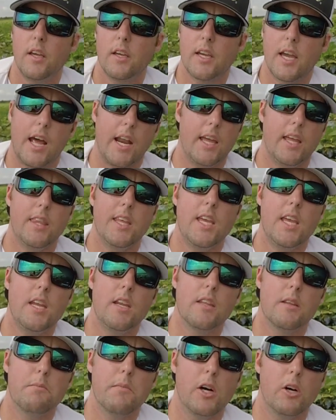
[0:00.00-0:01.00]
kind of in the
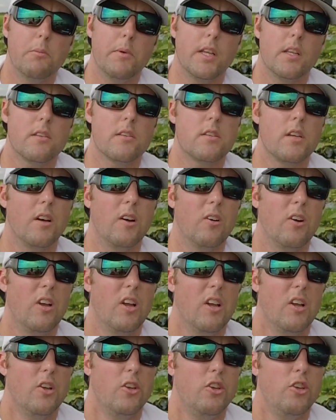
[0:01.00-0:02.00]
heat of the moment. So
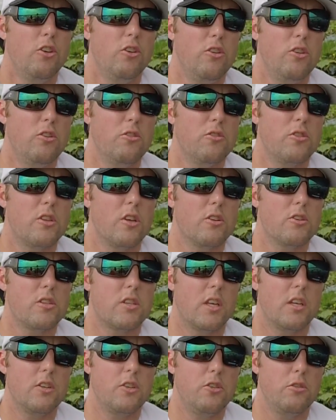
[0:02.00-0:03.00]
you use those
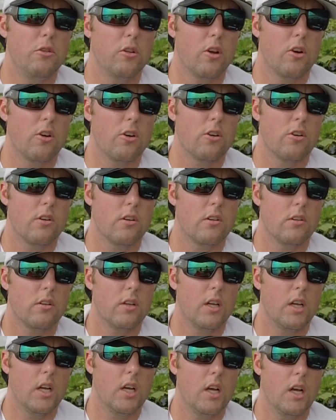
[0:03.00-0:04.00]
things you learn
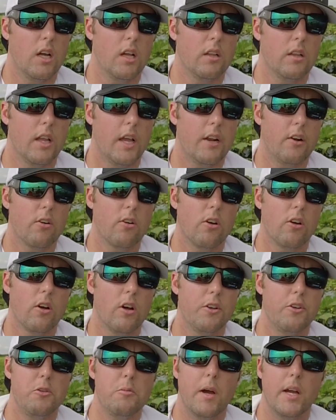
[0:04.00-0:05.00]
later
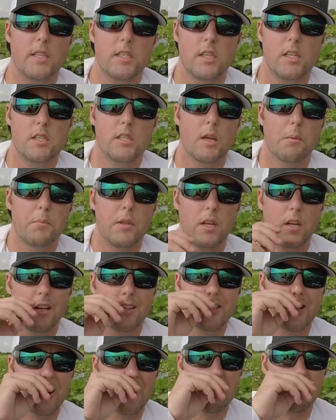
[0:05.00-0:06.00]
on. You might see something in
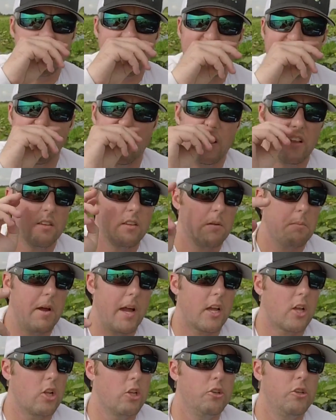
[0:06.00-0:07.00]
a tournament that
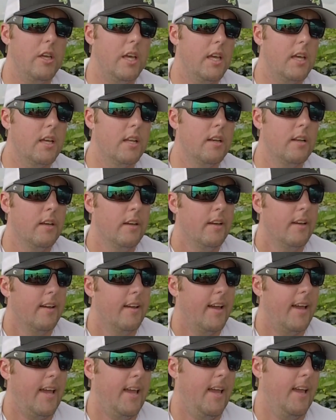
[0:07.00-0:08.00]
might clue you in,
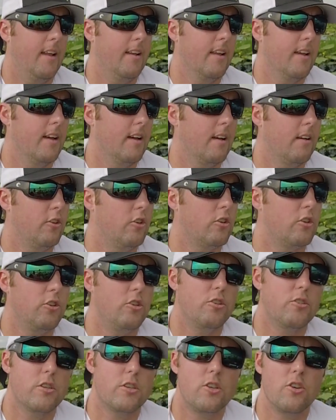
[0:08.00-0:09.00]
and you
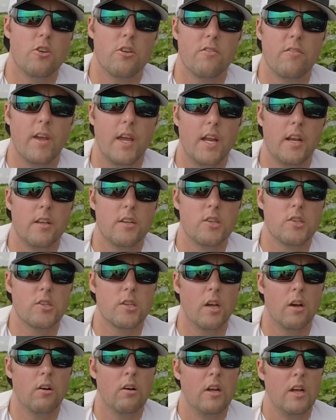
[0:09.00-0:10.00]
can use it to your advantage.
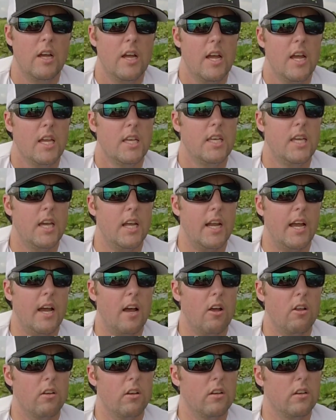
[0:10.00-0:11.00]
So get
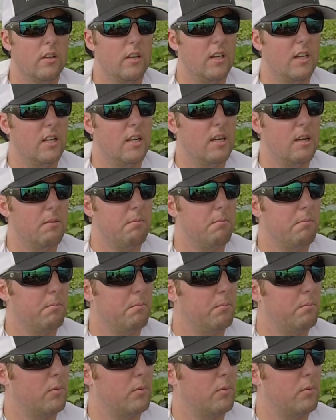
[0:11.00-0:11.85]
out, kind